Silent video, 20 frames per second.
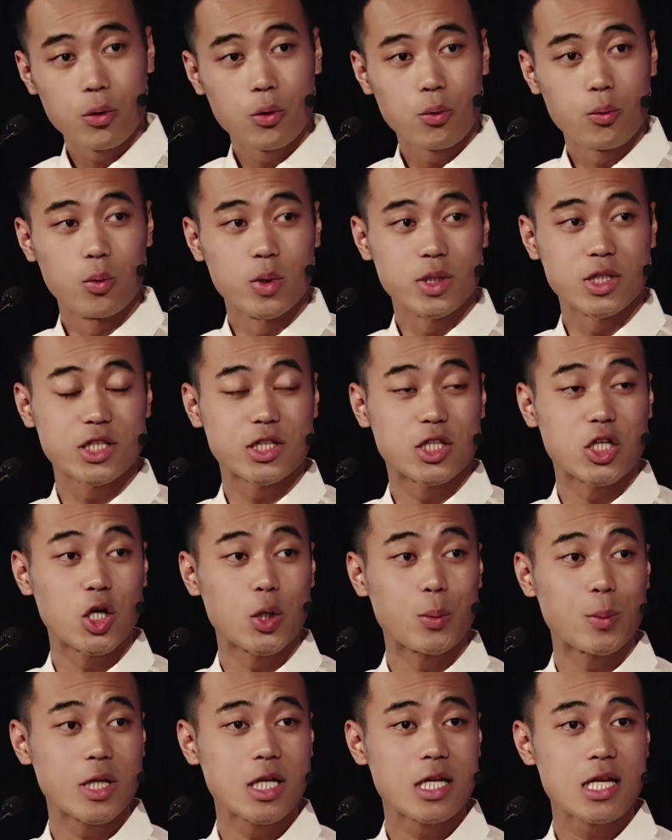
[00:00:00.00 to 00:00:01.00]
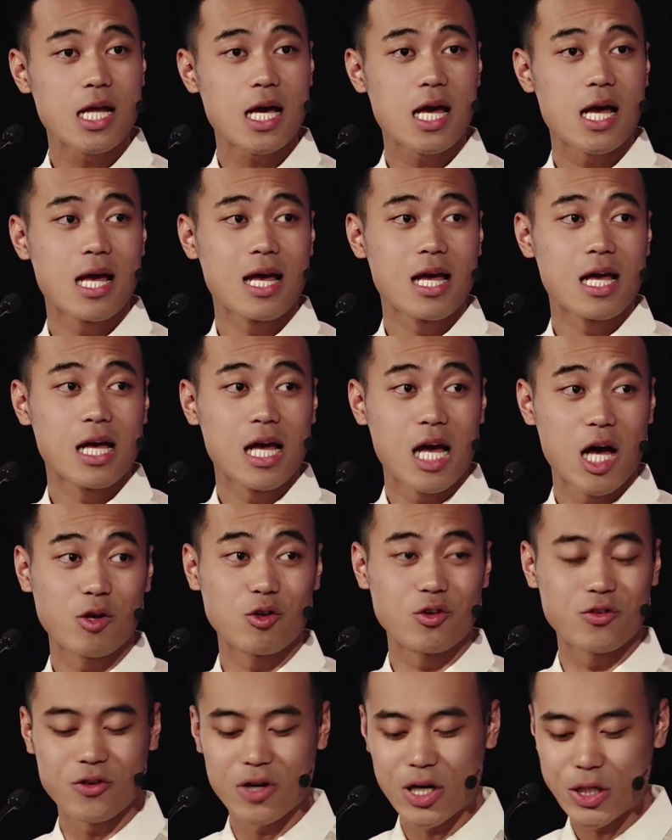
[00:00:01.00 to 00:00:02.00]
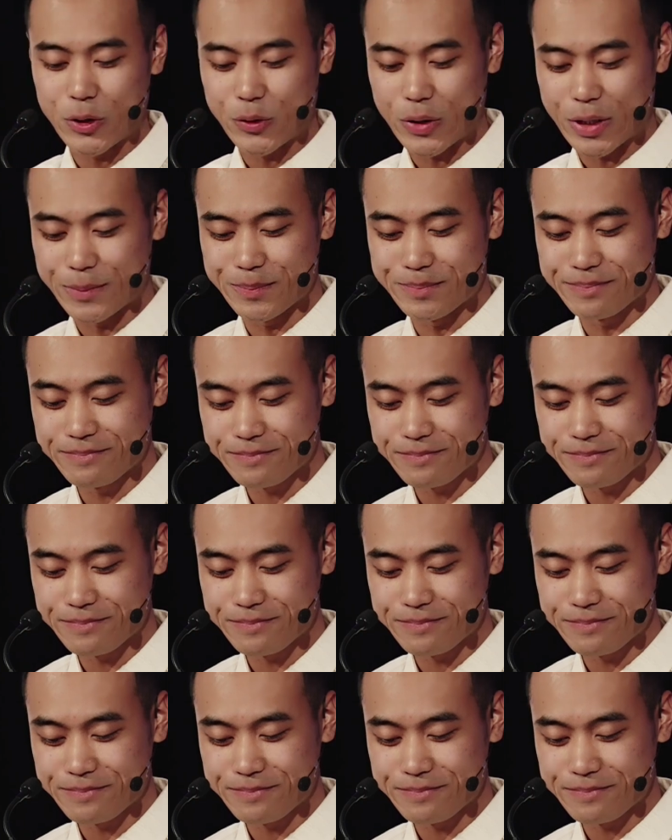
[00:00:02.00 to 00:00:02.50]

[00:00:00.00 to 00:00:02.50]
will determine how you follow him.